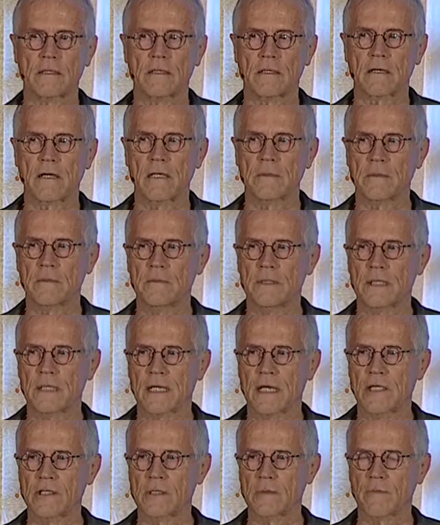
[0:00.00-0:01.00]
to the Carbon
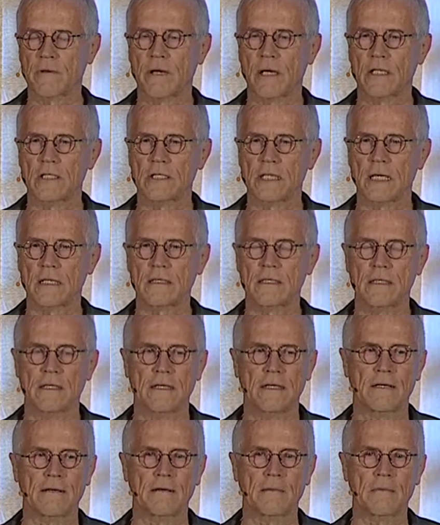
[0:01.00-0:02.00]
Mitigation Project,
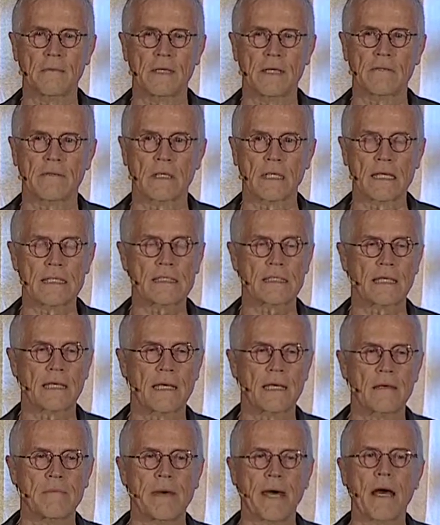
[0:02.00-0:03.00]
um, nevertheless, it
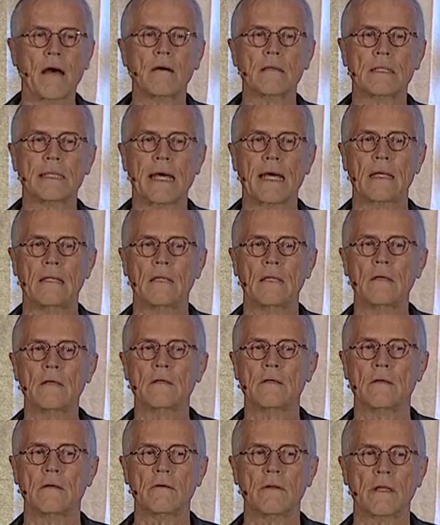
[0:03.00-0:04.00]
came out that
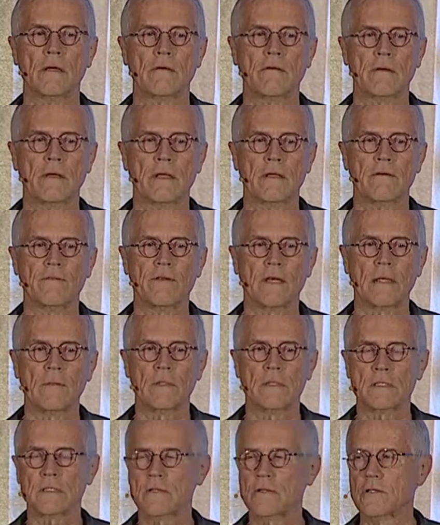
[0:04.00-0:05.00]
year, the, the
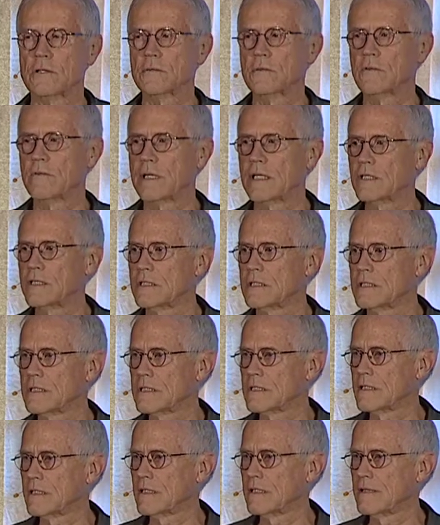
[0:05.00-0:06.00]
famous global
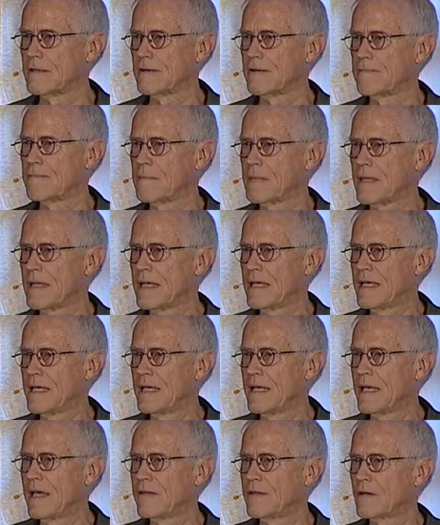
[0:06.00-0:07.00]
wedges. Uh,
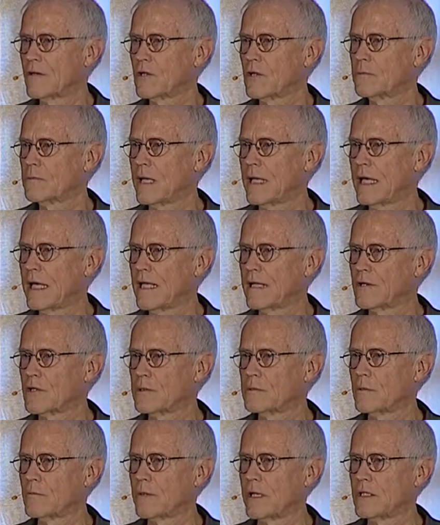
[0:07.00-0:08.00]
and the glo eight
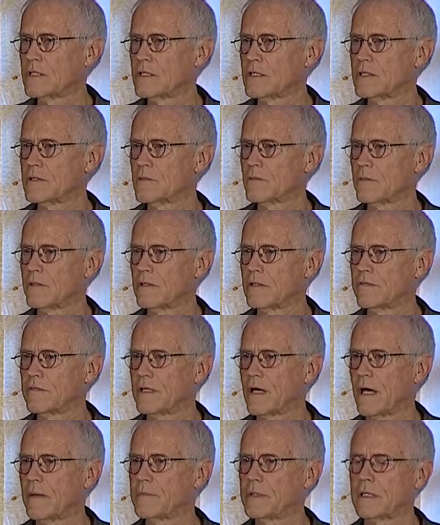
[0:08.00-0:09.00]
global wedges were,
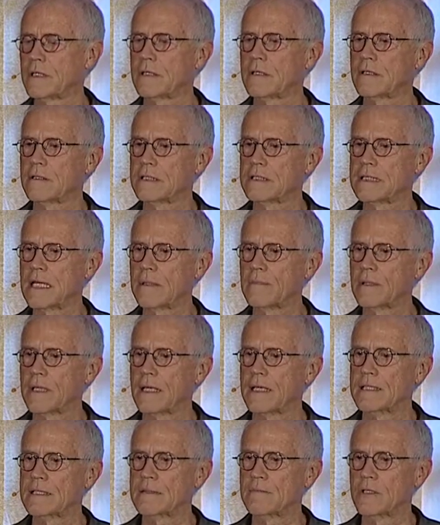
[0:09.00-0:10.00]
adopted, could
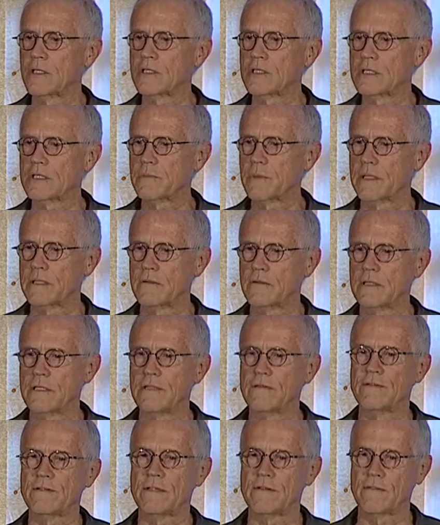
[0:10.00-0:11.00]
stabilize emissions by
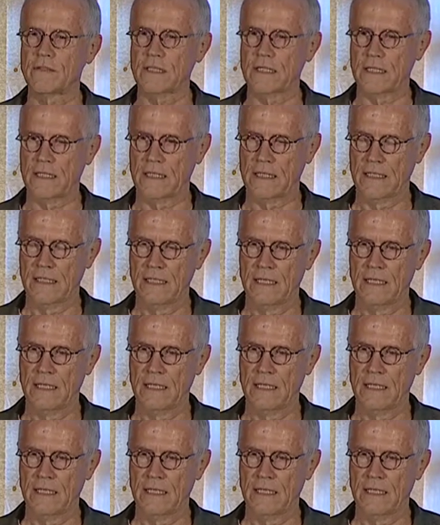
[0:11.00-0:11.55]
2050.